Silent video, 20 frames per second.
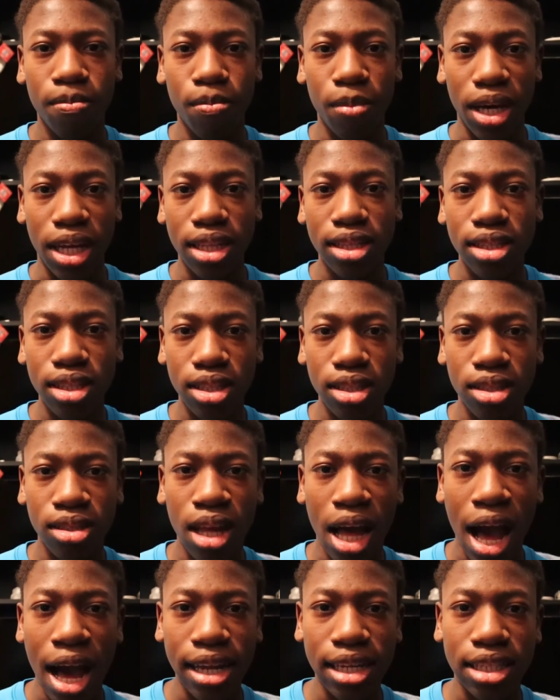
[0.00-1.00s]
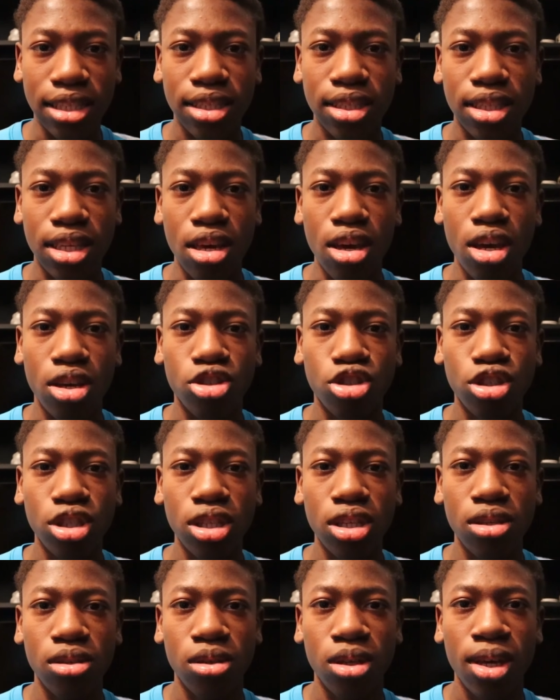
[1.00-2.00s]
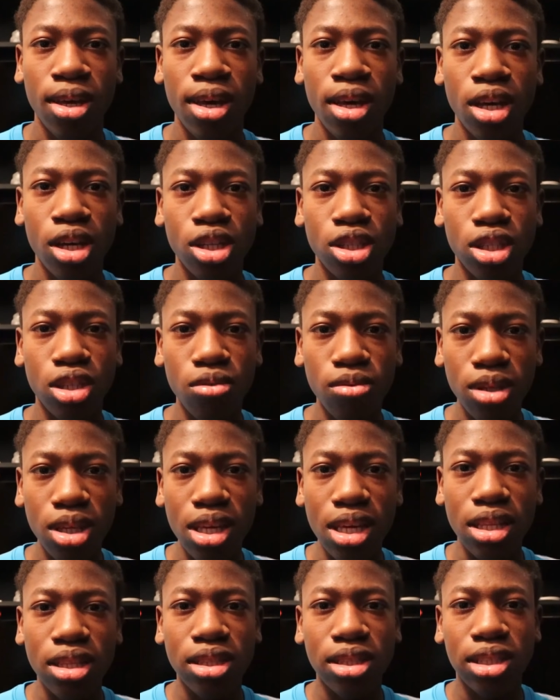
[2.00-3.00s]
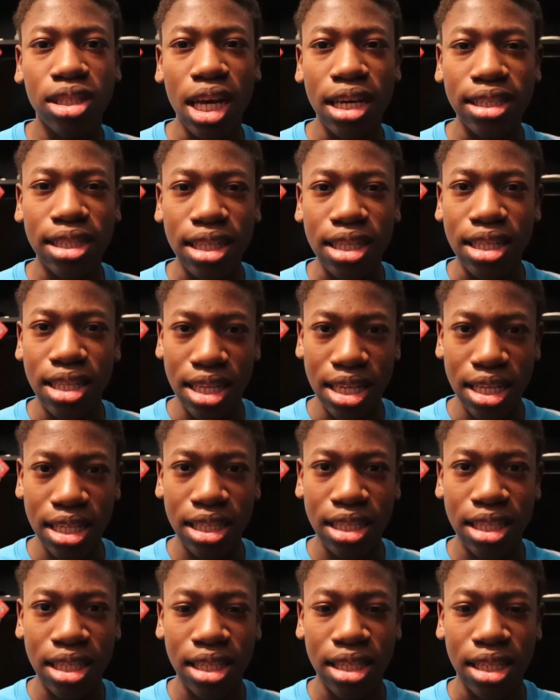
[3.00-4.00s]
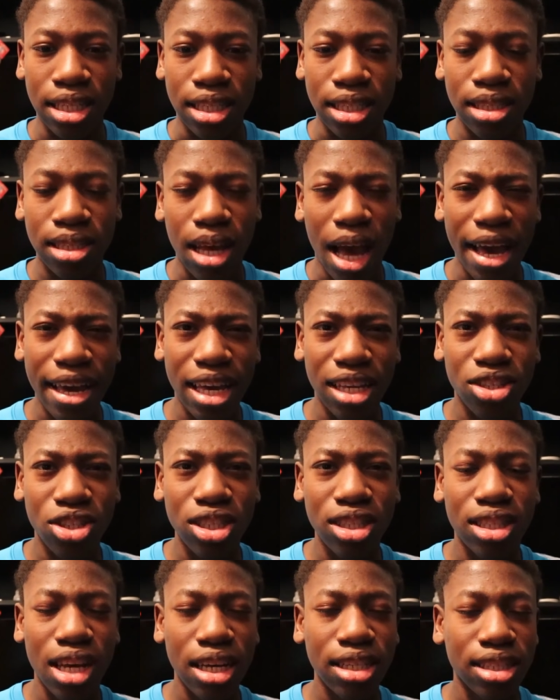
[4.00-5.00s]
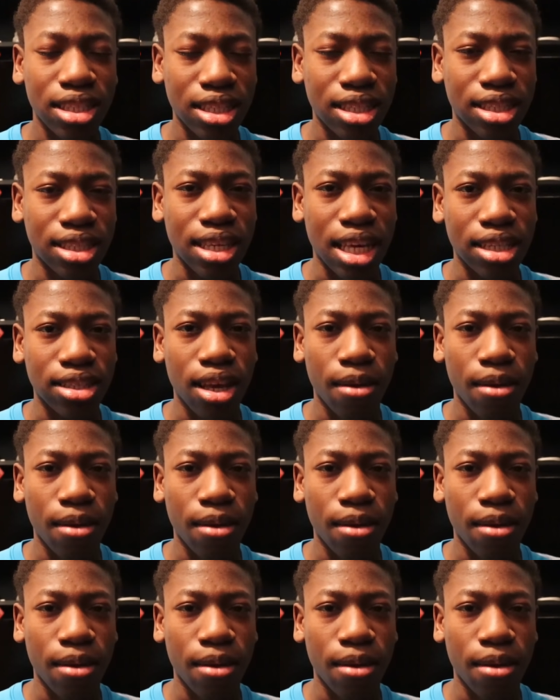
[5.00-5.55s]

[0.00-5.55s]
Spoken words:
But honestly, she really doesn't need to. I guess she does need to say